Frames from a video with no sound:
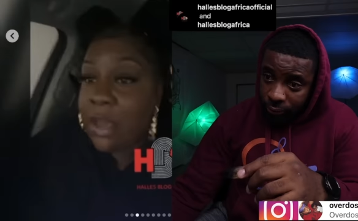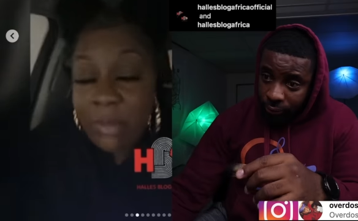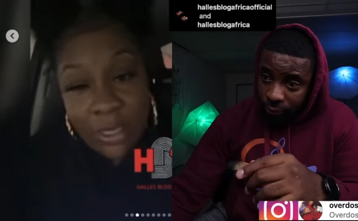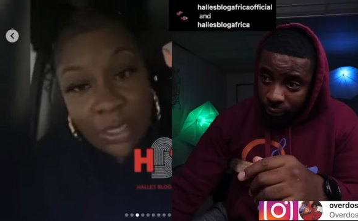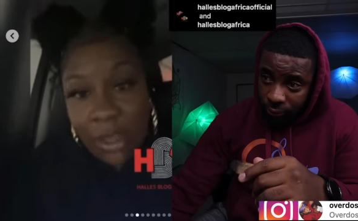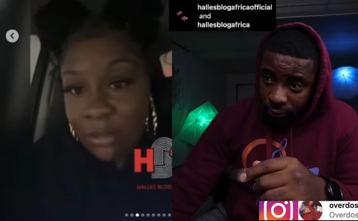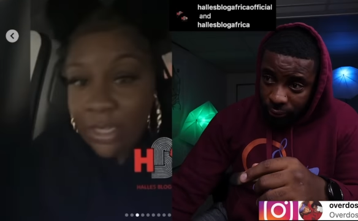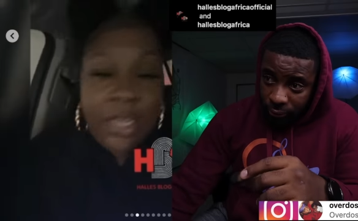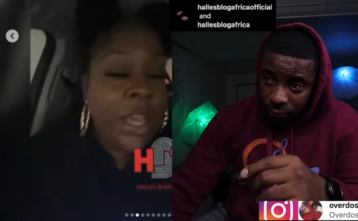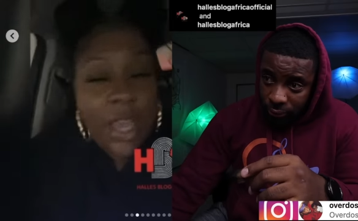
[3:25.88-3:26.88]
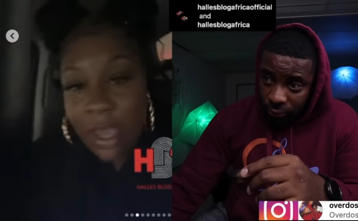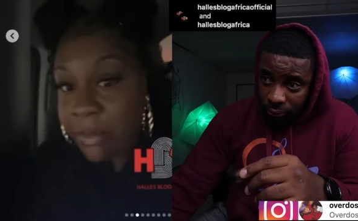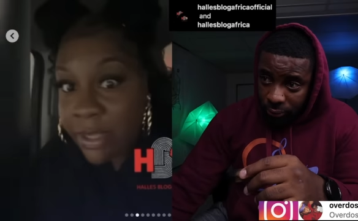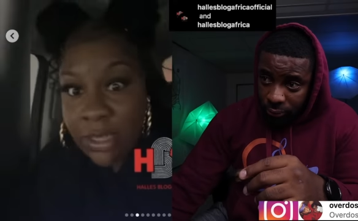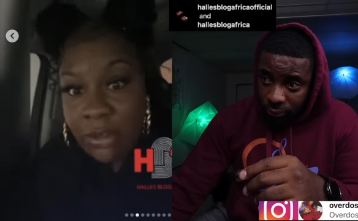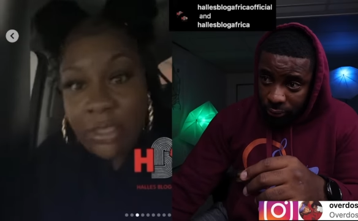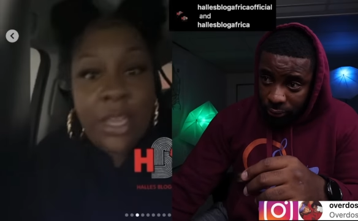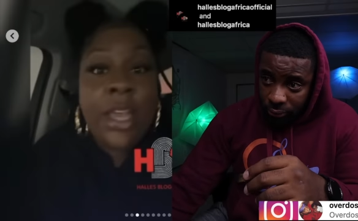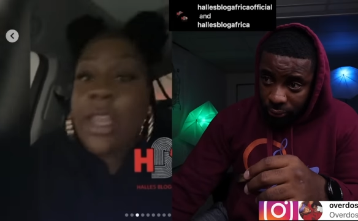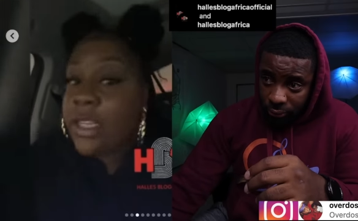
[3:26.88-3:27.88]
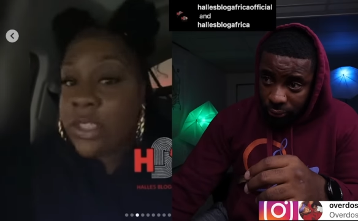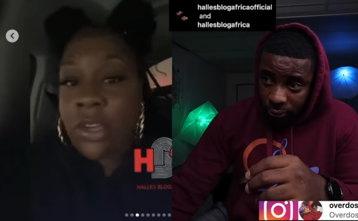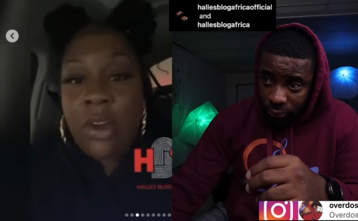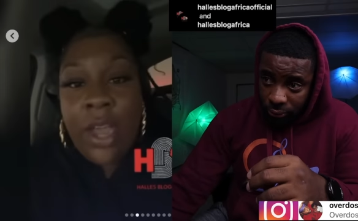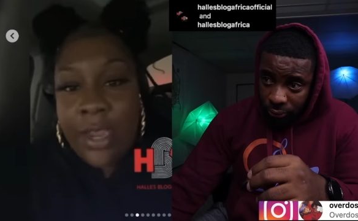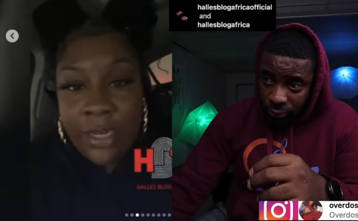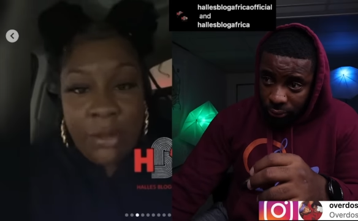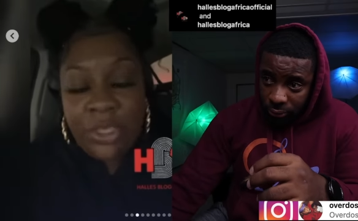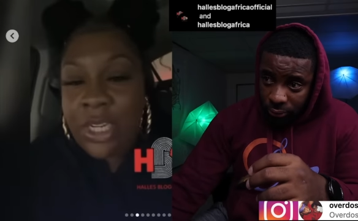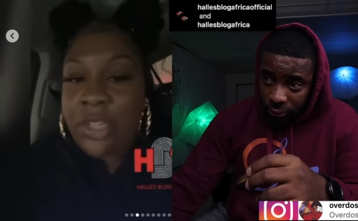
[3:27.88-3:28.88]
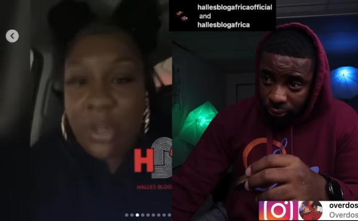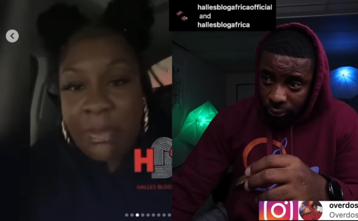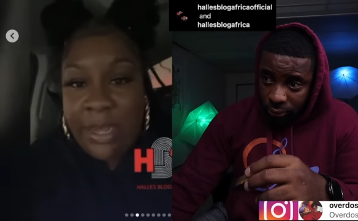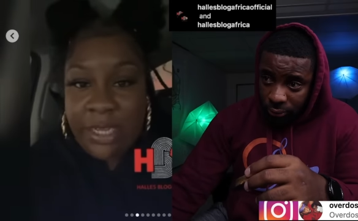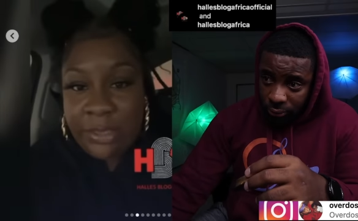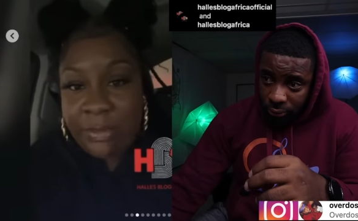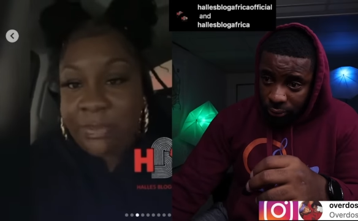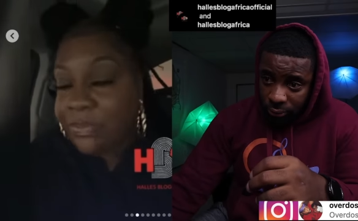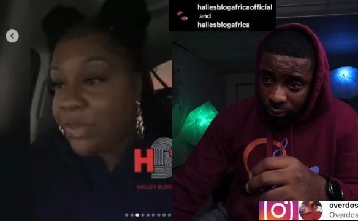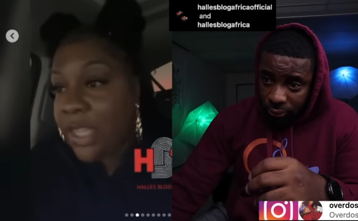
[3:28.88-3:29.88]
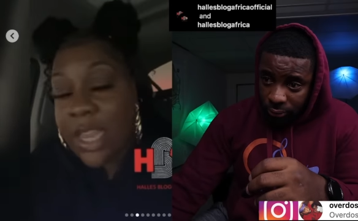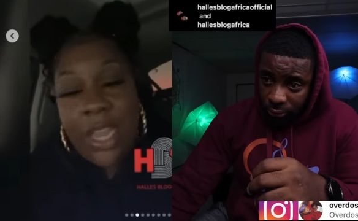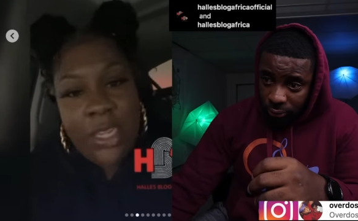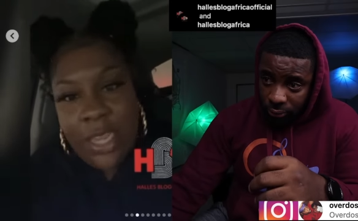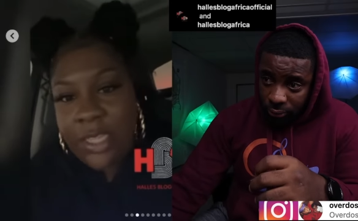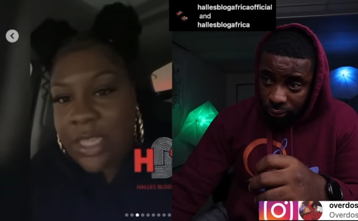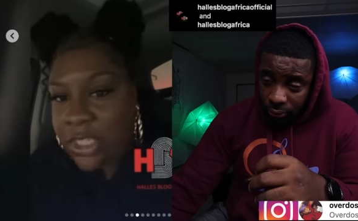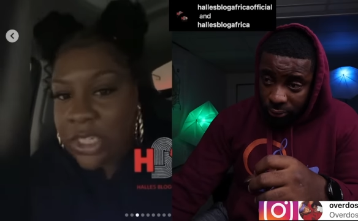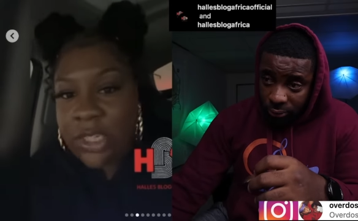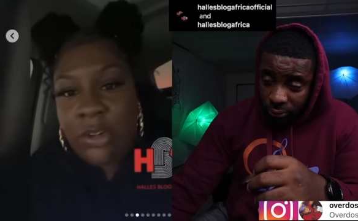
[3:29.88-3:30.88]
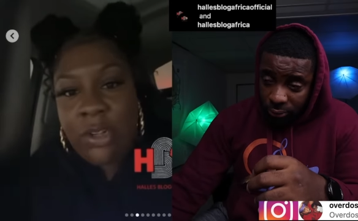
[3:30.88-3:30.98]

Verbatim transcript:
Speaker 1: been lonely. I've been lonely. So I end up cheating on my husband. Yes, I cheated on